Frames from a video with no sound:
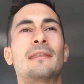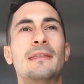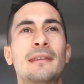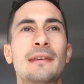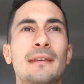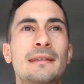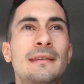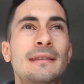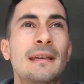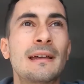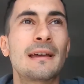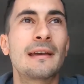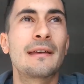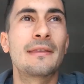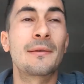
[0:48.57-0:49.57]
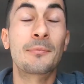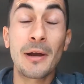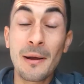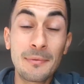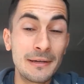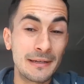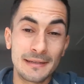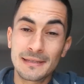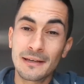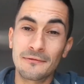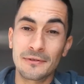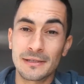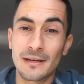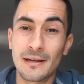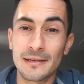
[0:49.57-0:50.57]
The property itself
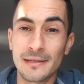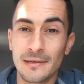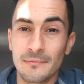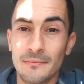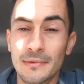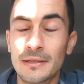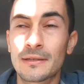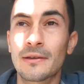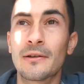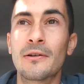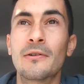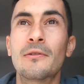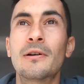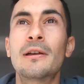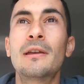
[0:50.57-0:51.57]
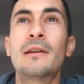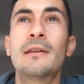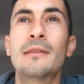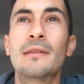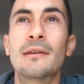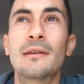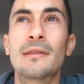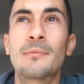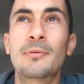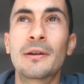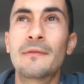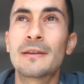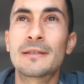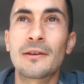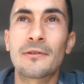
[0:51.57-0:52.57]
was awesome. So the
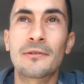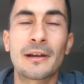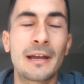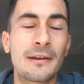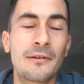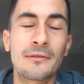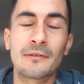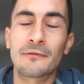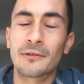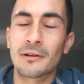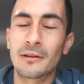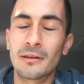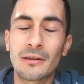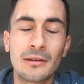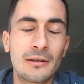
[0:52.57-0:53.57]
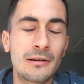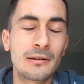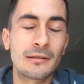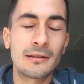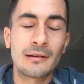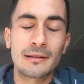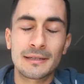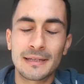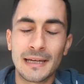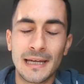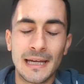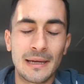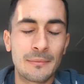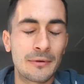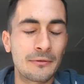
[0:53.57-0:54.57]
previous owner had owned it for a long
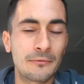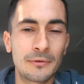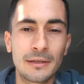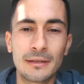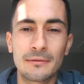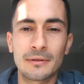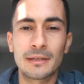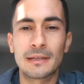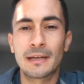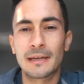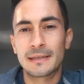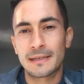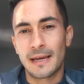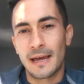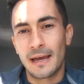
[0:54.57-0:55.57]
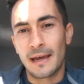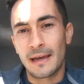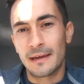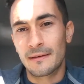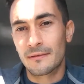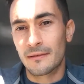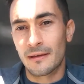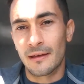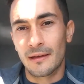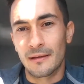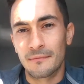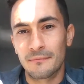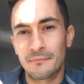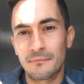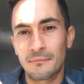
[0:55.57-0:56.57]
time. Really nice guy.
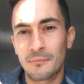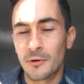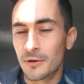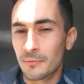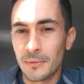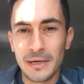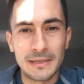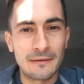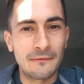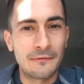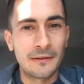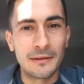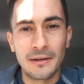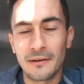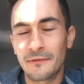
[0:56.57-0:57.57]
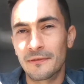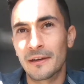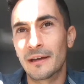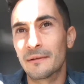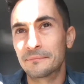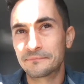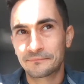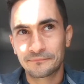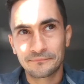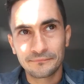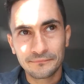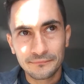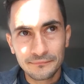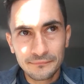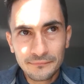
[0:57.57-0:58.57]
Born and raised in Philadelphia.
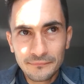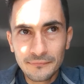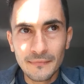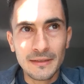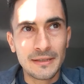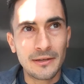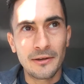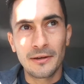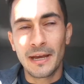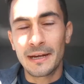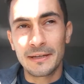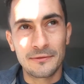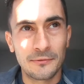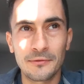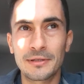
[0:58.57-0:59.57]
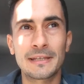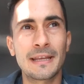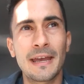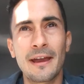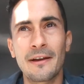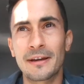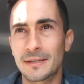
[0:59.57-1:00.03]
So had his roots there.